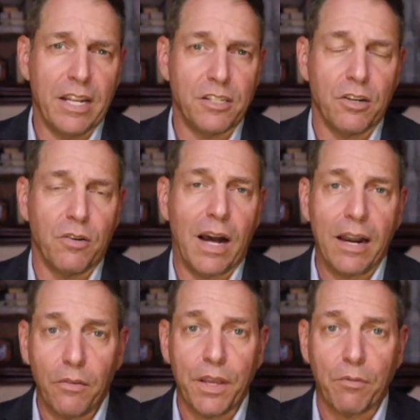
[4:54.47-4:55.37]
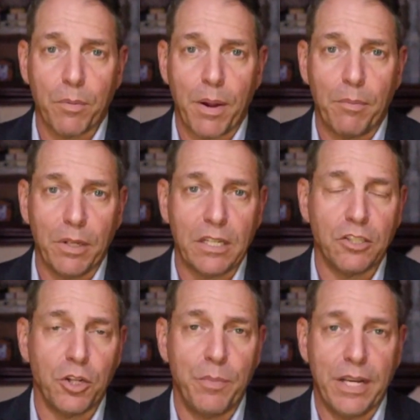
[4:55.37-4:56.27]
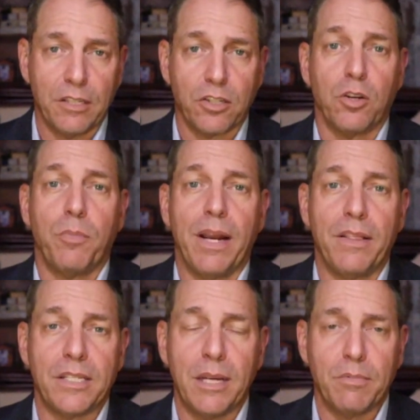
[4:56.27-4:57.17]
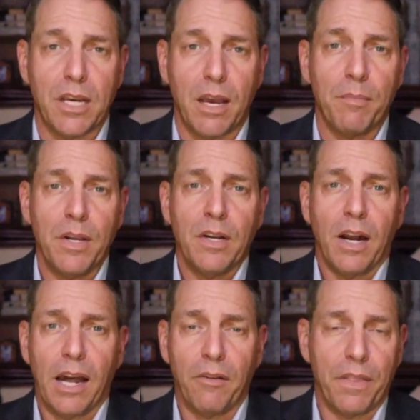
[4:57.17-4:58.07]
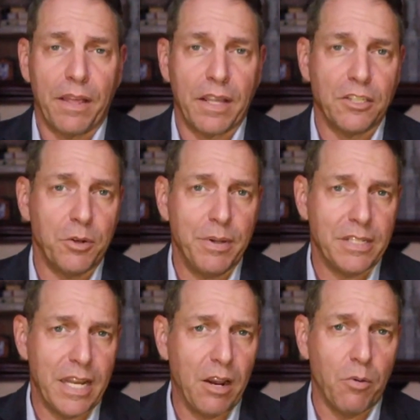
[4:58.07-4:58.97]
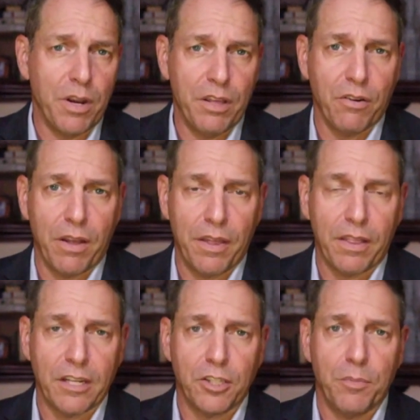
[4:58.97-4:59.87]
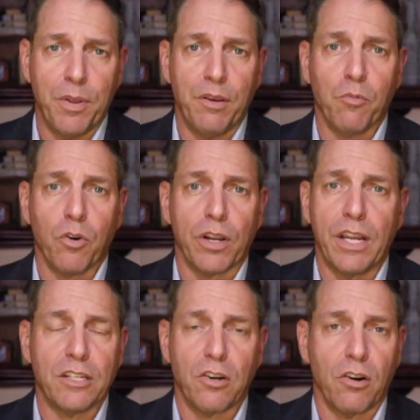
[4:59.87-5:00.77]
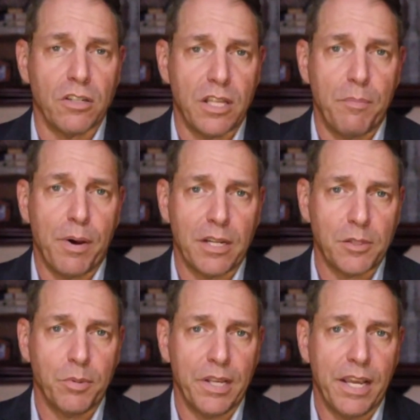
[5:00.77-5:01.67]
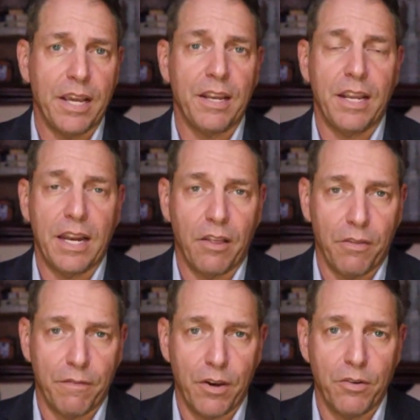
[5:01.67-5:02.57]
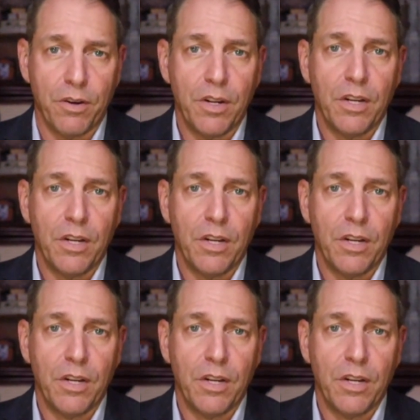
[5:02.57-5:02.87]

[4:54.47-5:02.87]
So I don't think Republicans should be concerned, but at the same time, I don't think they should be sanguine either. I think they should be working as hard as they possibly can to get out the vote.